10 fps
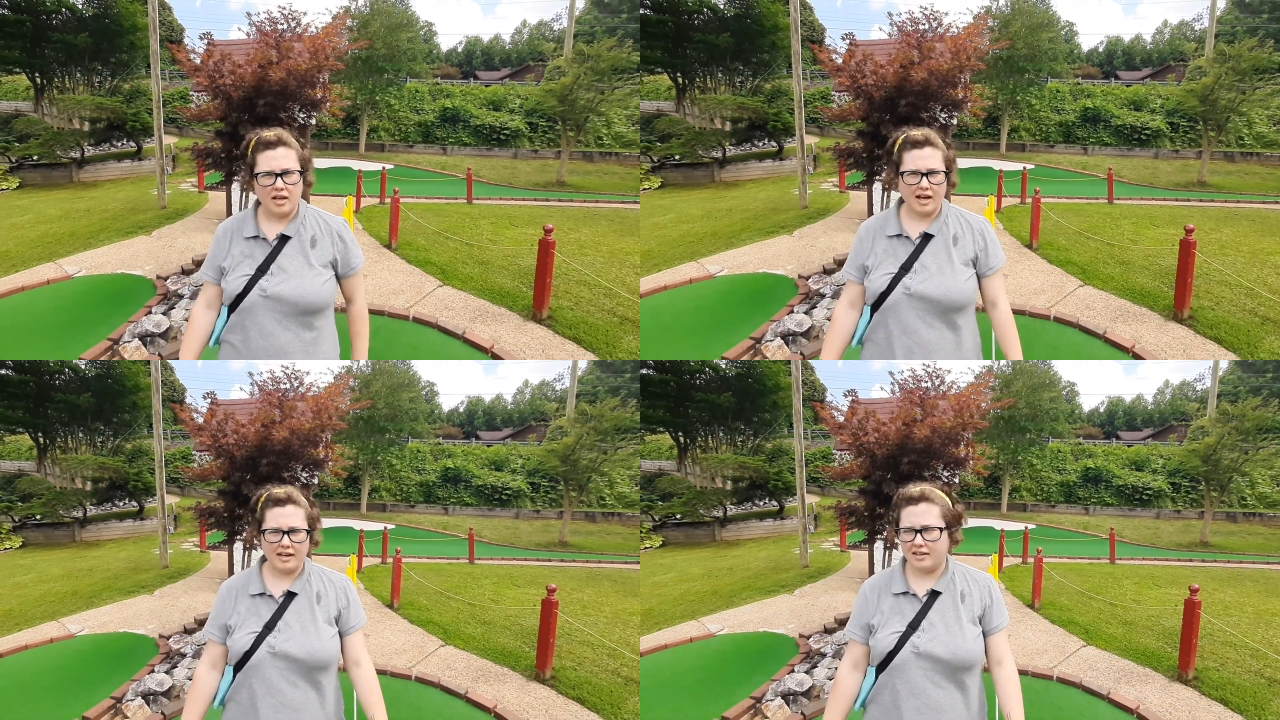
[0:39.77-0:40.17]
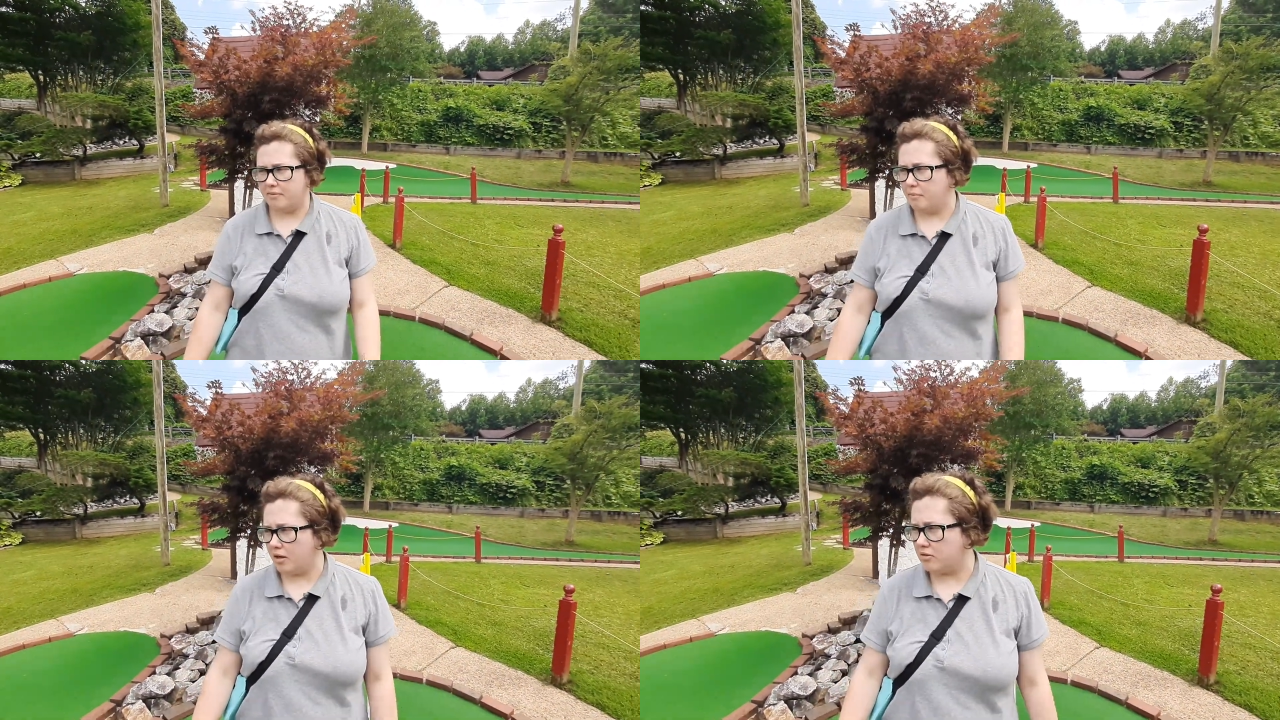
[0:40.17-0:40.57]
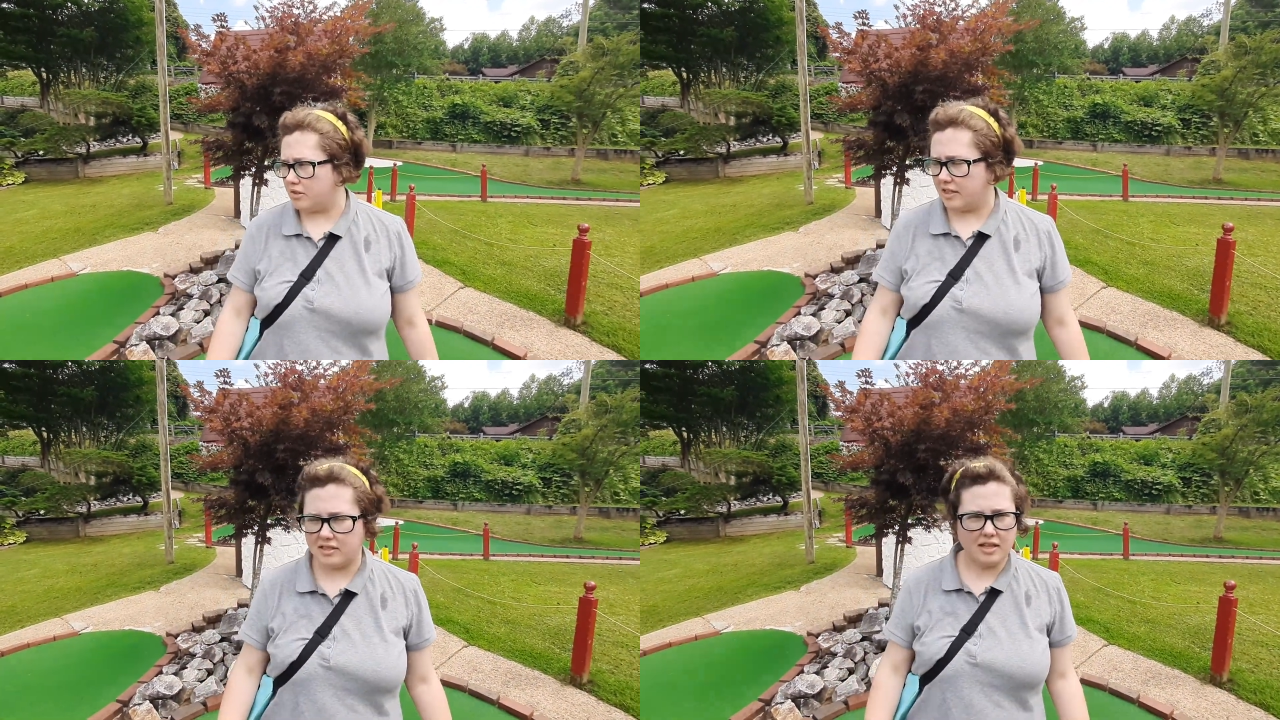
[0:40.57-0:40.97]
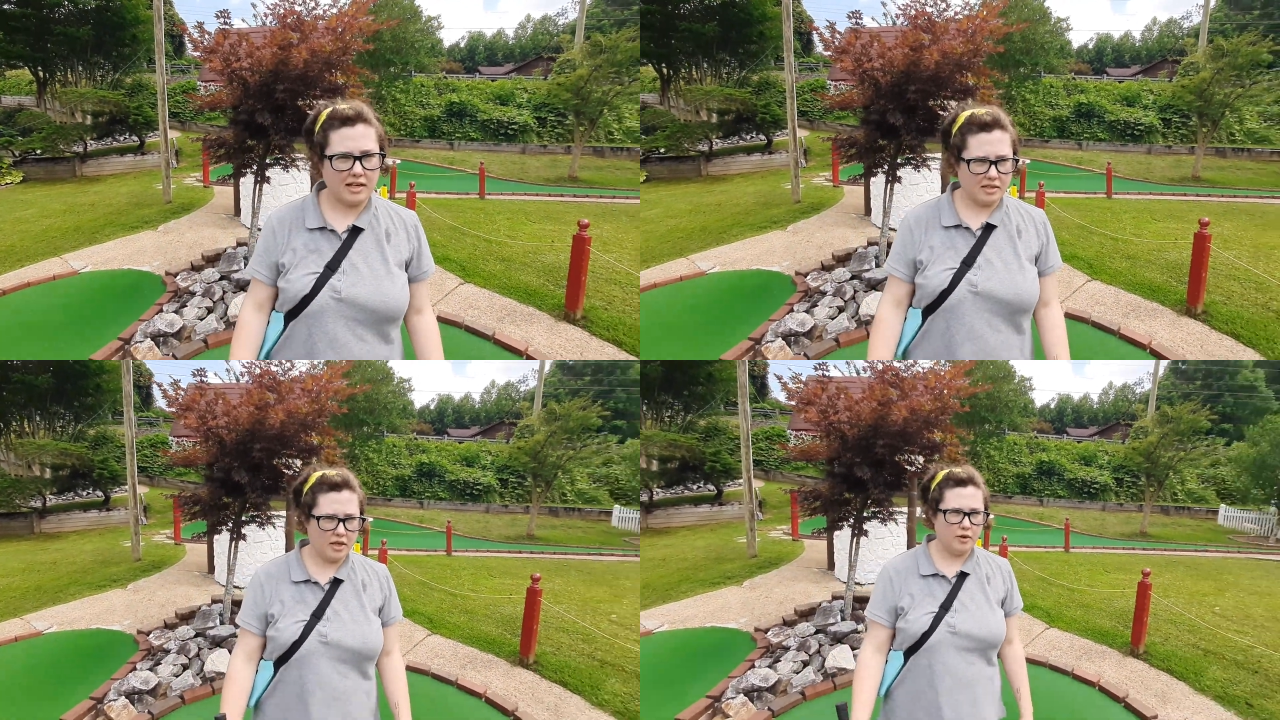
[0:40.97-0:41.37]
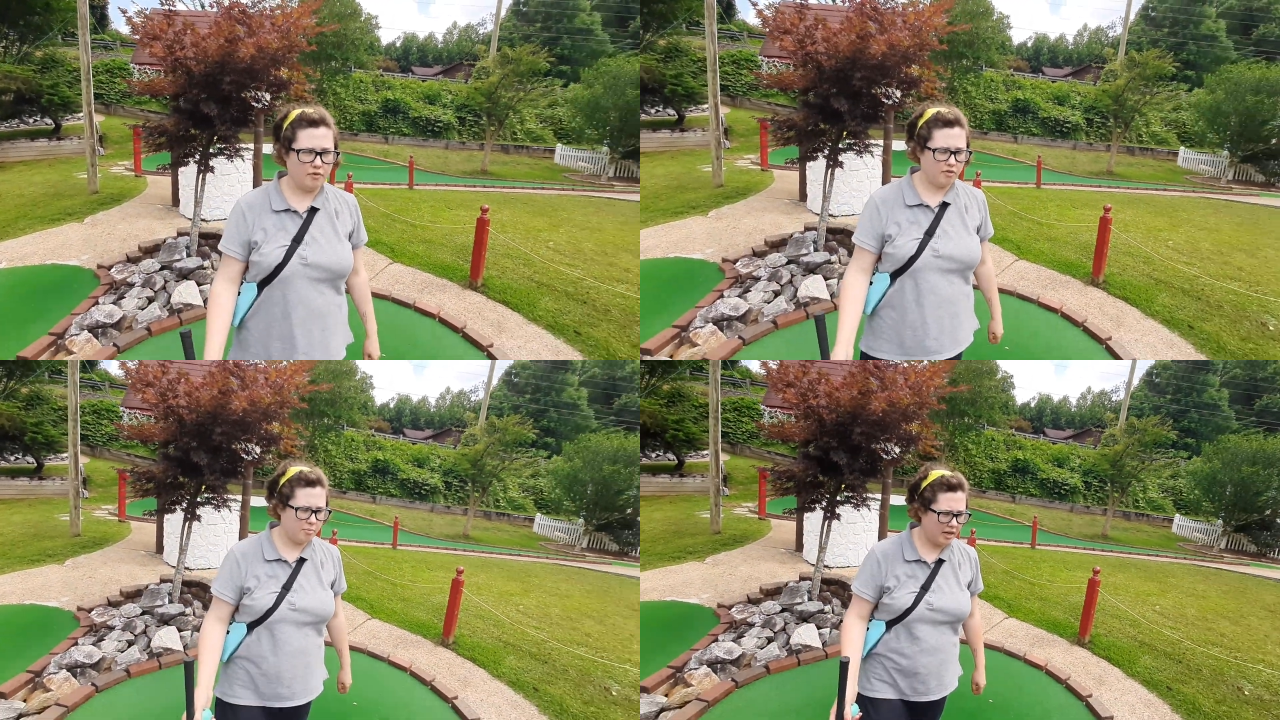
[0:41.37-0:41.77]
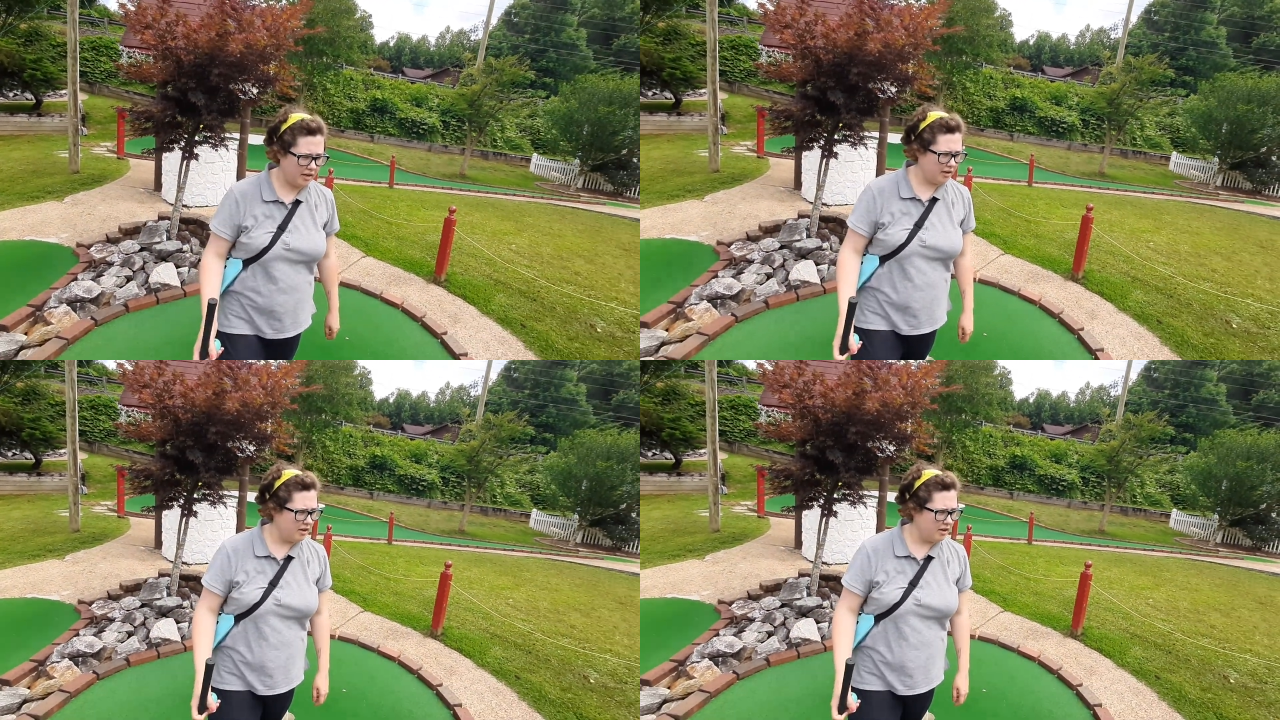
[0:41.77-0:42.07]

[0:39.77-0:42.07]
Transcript: I, mostly it's like two for me.